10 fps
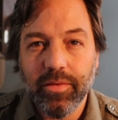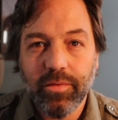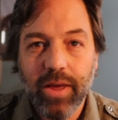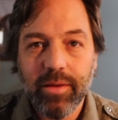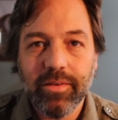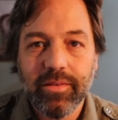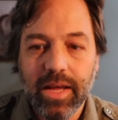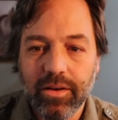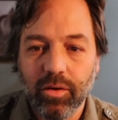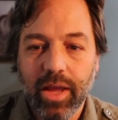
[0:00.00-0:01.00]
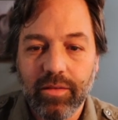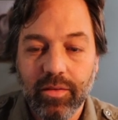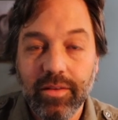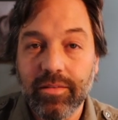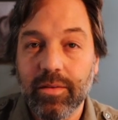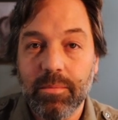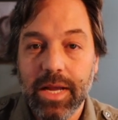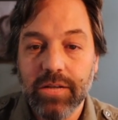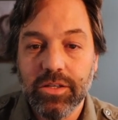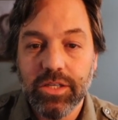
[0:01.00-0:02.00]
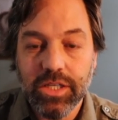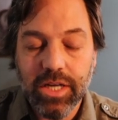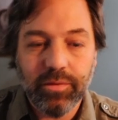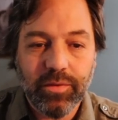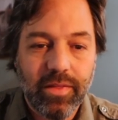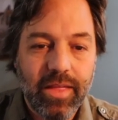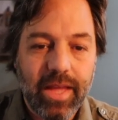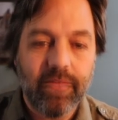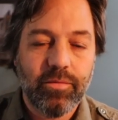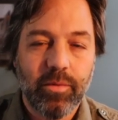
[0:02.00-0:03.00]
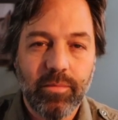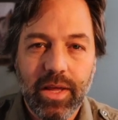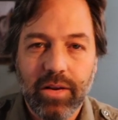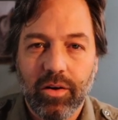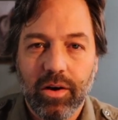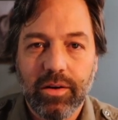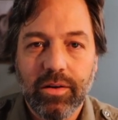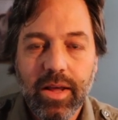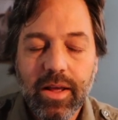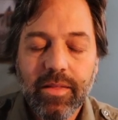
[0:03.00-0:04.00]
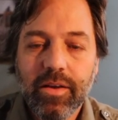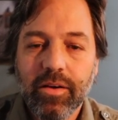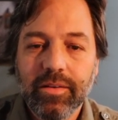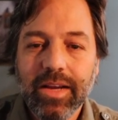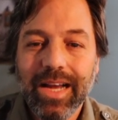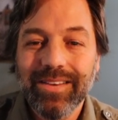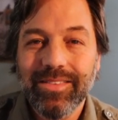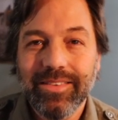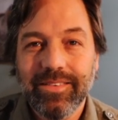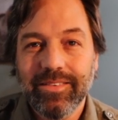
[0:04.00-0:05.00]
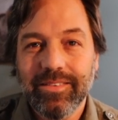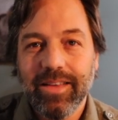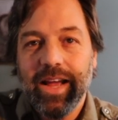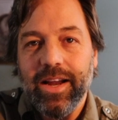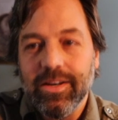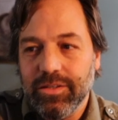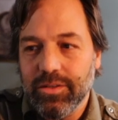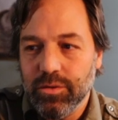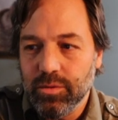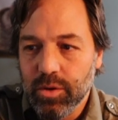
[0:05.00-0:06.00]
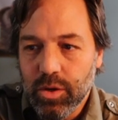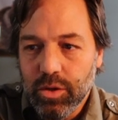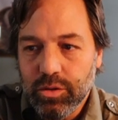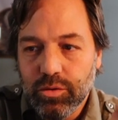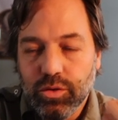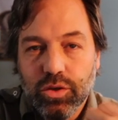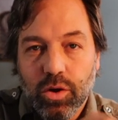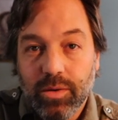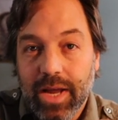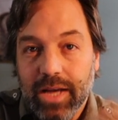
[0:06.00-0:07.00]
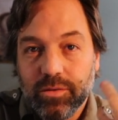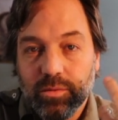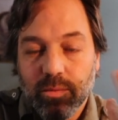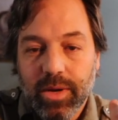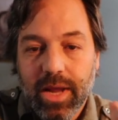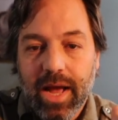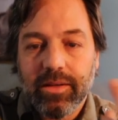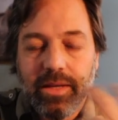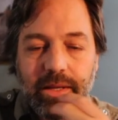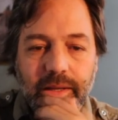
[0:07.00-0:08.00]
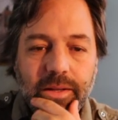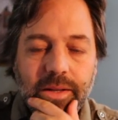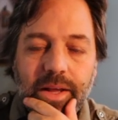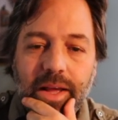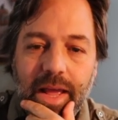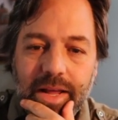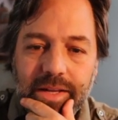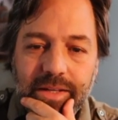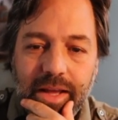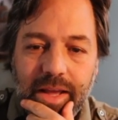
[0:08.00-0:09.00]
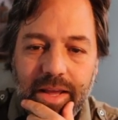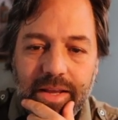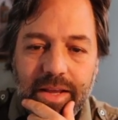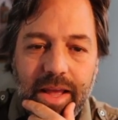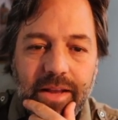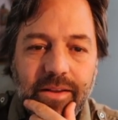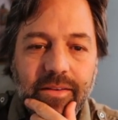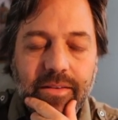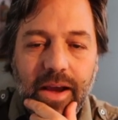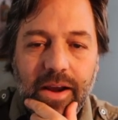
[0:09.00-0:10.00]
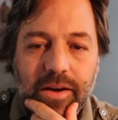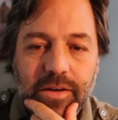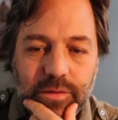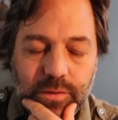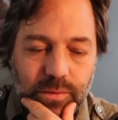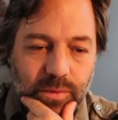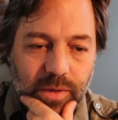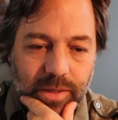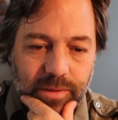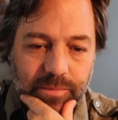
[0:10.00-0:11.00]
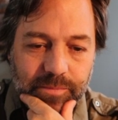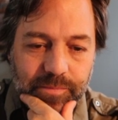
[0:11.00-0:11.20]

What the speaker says: framed is that, okay, so this is a major shift. And then from then on, there is kind of this desire to show natural reality and a desire to